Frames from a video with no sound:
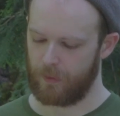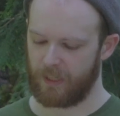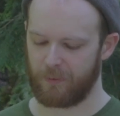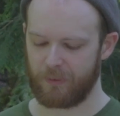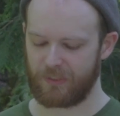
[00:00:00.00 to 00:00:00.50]

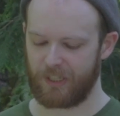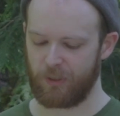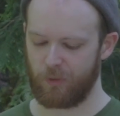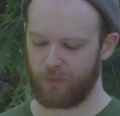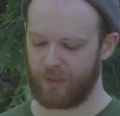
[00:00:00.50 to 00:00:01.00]
I won't tell
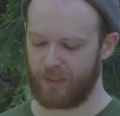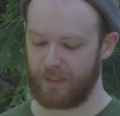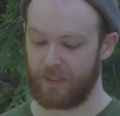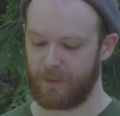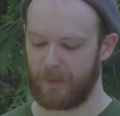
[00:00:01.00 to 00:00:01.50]
you
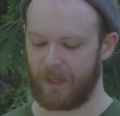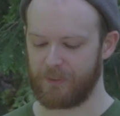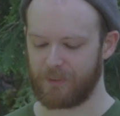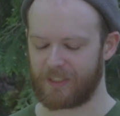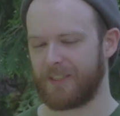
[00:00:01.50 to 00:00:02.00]
any
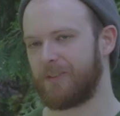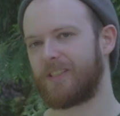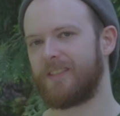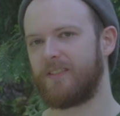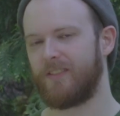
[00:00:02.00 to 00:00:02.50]
puzzle
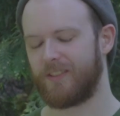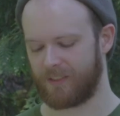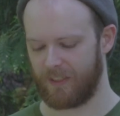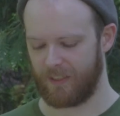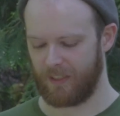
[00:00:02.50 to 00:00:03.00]
solutions
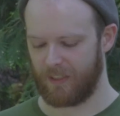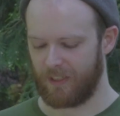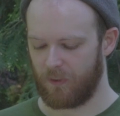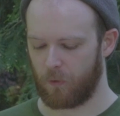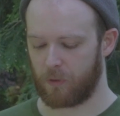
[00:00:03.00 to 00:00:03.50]

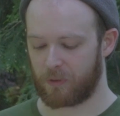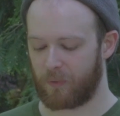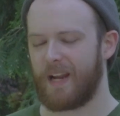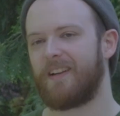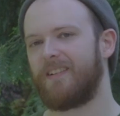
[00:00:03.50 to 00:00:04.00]
or
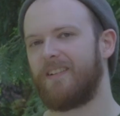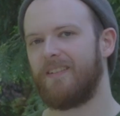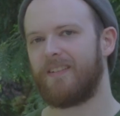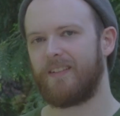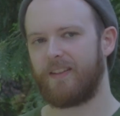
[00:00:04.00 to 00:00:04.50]
where
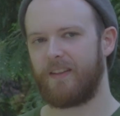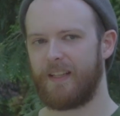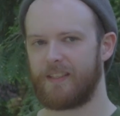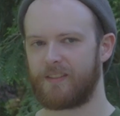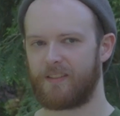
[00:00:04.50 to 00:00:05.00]

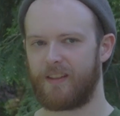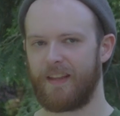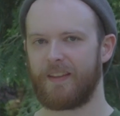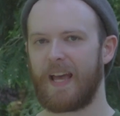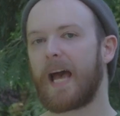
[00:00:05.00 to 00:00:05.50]
this
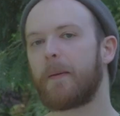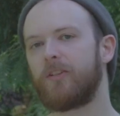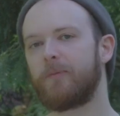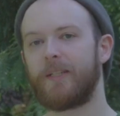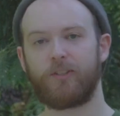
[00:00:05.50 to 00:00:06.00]
thing that
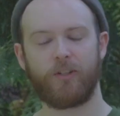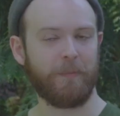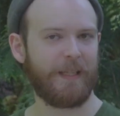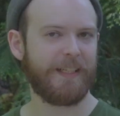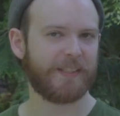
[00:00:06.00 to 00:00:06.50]
happened to me took
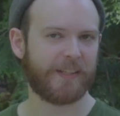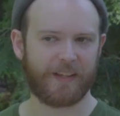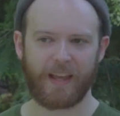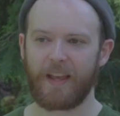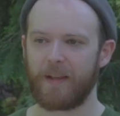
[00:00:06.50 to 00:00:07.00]
place in the
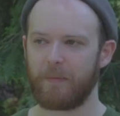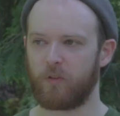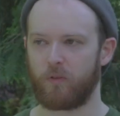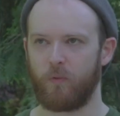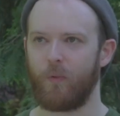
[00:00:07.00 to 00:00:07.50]
game
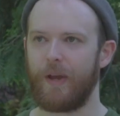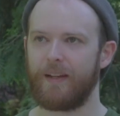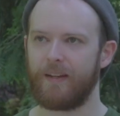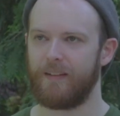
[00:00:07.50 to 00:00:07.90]
or when,